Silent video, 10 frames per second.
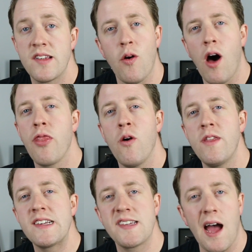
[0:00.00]
So although
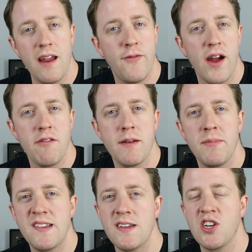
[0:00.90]
the side firing
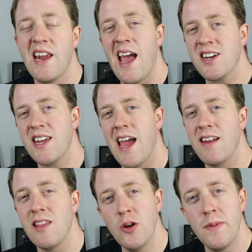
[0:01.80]
position actually
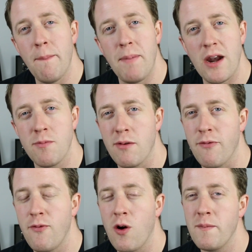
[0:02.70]
had a little bit better
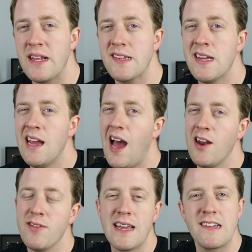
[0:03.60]
performance,
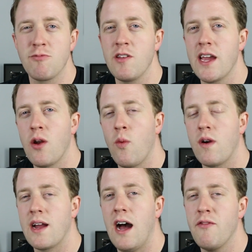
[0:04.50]
I don't think it's really gonna
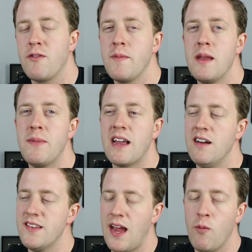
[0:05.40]
work out for me
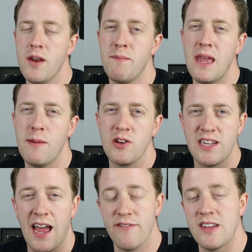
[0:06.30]
because I wouldn't be able
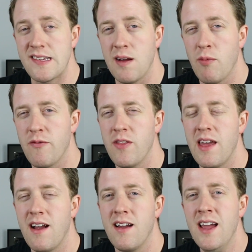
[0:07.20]
to have the subwoofer
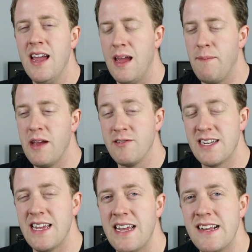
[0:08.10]
there and be able
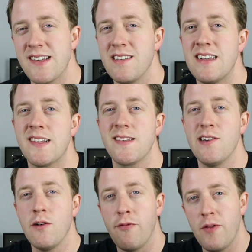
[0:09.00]
to easily
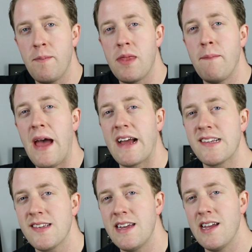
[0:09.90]
still flip the back
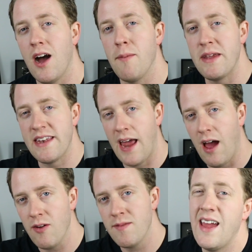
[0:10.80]
seat up and
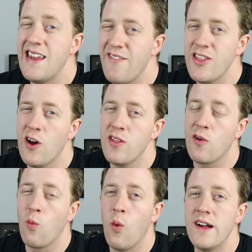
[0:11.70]
down. And even though
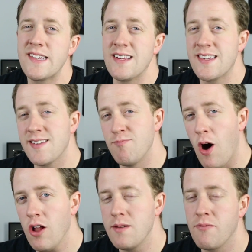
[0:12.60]
there was a
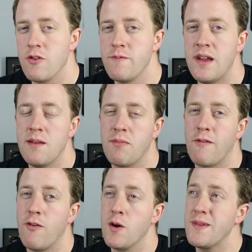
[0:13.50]
small improvement in
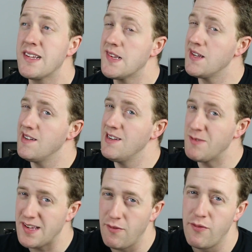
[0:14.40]
performance, it
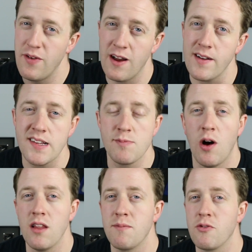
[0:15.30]
was a very
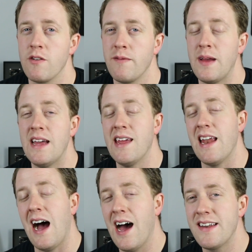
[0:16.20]
small improvement,
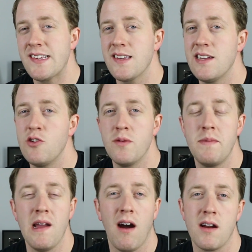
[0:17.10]
and honestly, you would
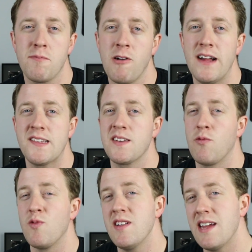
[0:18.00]
be hard pressed
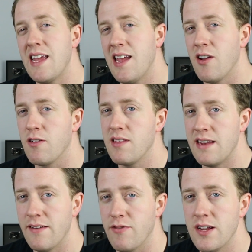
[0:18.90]
to really hear the
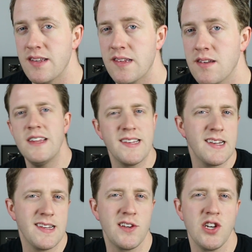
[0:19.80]
difference. This
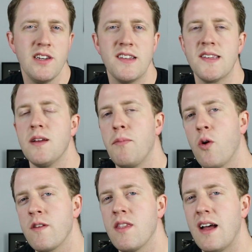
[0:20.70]
decision is an
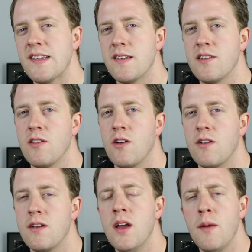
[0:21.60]
important lesson to learn